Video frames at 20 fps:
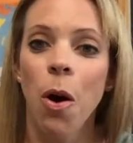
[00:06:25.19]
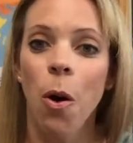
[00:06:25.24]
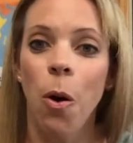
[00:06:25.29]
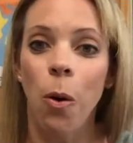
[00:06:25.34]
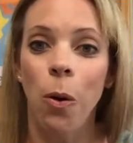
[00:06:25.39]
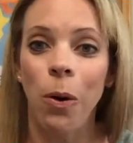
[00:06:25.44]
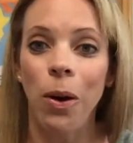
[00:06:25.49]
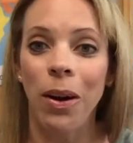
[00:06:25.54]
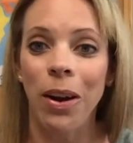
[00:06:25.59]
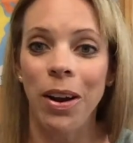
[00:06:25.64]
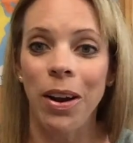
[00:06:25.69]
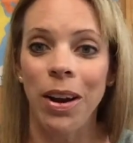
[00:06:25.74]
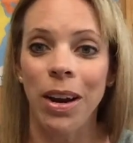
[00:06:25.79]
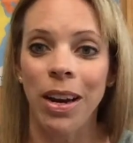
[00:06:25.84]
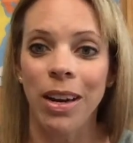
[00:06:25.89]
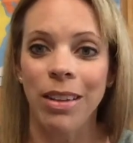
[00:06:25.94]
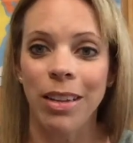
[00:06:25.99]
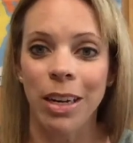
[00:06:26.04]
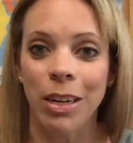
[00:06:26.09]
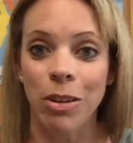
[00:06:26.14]
or
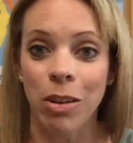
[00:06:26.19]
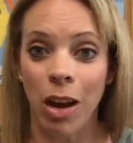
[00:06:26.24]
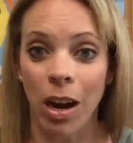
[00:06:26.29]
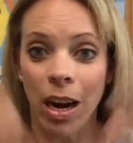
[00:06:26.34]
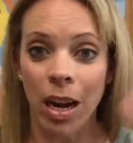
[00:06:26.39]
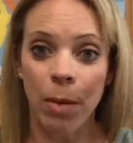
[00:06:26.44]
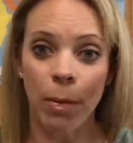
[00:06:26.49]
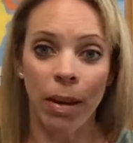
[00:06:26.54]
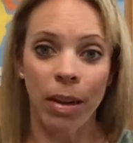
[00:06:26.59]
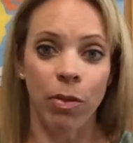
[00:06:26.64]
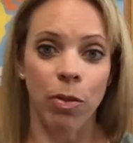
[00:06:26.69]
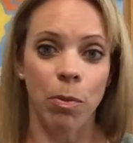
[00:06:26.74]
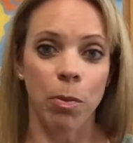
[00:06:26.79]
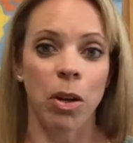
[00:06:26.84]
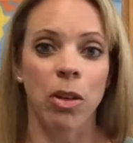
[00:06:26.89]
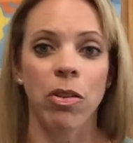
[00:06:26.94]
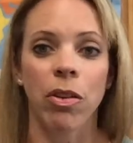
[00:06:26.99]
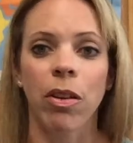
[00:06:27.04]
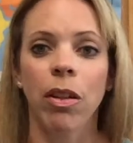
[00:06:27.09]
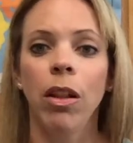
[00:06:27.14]
they're talking about different
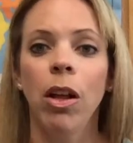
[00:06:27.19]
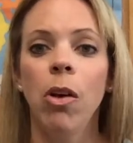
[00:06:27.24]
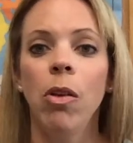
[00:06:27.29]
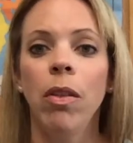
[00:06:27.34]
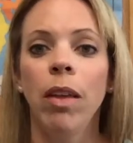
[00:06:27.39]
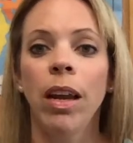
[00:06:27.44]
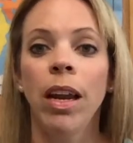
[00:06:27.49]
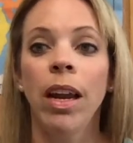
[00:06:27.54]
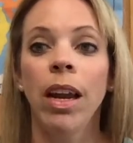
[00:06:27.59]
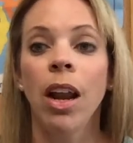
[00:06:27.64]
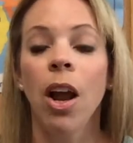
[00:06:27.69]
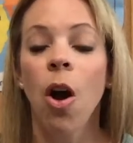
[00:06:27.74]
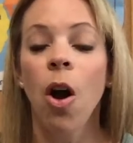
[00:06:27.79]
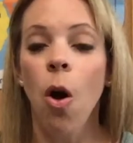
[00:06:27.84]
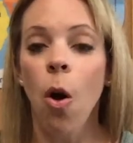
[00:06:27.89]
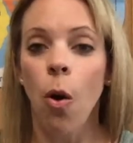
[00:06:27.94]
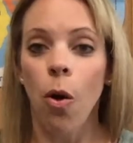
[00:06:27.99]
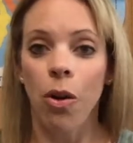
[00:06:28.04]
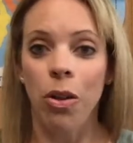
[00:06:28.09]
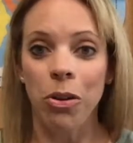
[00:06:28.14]
parts of clothing,
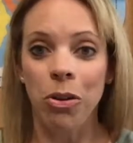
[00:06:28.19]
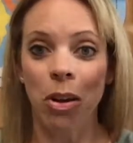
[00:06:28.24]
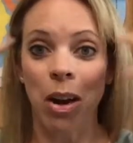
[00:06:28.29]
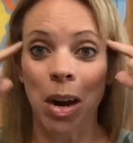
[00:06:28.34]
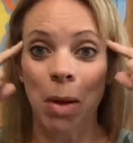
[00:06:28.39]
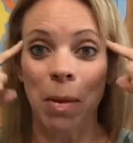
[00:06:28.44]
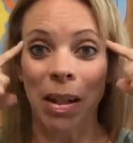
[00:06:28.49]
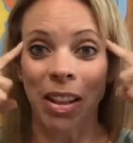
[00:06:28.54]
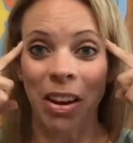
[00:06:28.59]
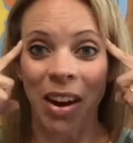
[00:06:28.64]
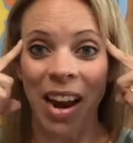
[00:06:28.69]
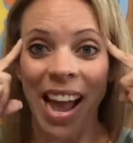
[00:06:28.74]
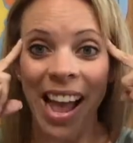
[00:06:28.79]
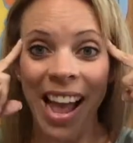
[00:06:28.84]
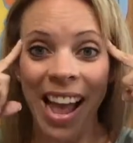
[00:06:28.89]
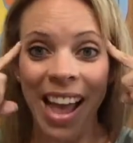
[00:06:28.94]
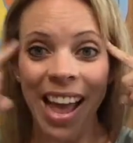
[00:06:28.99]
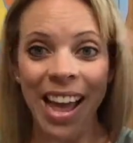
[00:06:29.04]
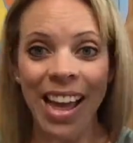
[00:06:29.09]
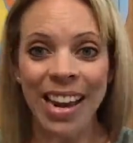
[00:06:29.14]
or they're talking about their
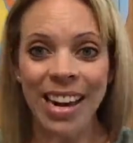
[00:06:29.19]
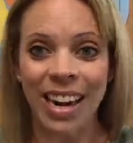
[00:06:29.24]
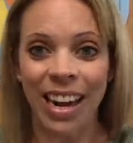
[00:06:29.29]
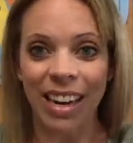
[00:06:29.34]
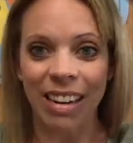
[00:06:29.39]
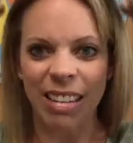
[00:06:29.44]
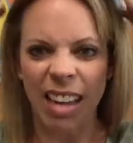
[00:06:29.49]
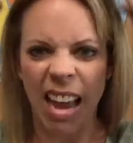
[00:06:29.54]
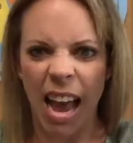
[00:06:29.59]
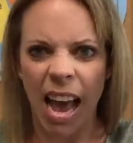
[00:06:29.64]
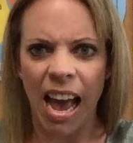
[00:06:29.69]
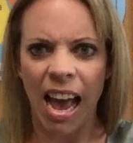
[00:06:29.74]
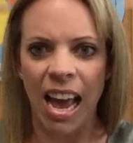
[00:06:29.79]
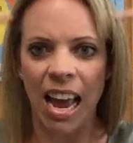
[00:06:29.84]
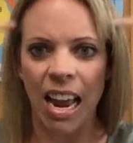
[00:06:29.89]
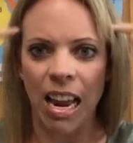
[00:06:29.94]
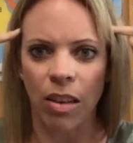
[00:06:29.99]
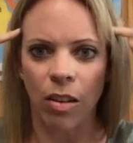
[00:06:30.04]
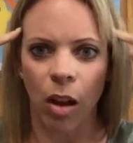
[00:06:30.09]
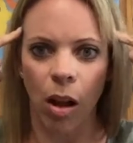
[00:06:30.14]
head, and I can say
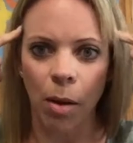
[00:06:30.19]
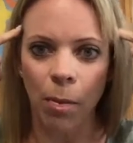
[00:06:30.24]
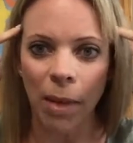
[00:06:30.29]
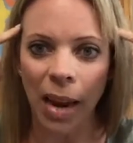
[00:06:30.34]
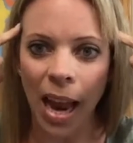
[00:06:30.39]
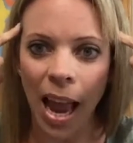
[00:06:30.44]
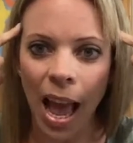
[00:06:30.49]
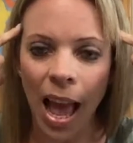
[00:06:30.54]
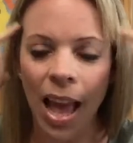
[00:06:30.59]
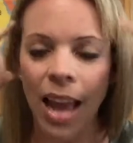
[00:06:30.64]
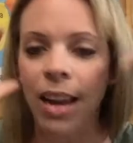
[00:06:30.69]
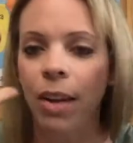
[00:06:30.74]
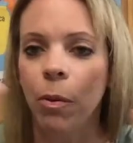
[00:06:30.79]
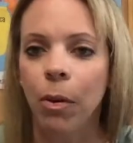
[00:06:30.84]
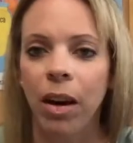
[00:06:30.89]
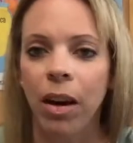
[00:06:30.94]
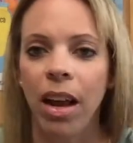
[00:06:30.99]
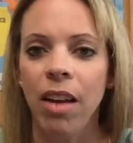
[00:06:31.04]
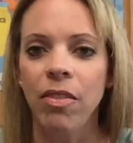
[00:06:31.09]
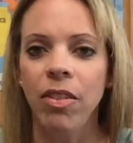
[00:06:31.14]
hat is on my head,
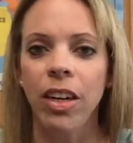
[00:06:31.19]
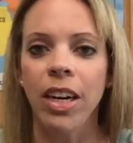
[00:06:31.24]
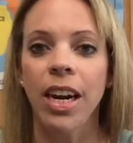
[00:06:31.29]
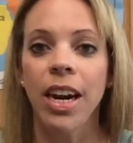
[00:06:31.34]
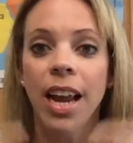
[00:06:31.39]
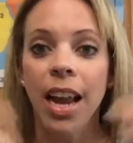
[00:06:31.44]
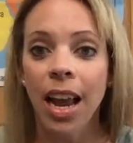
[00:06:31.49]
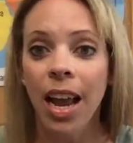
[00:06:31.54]
whatever.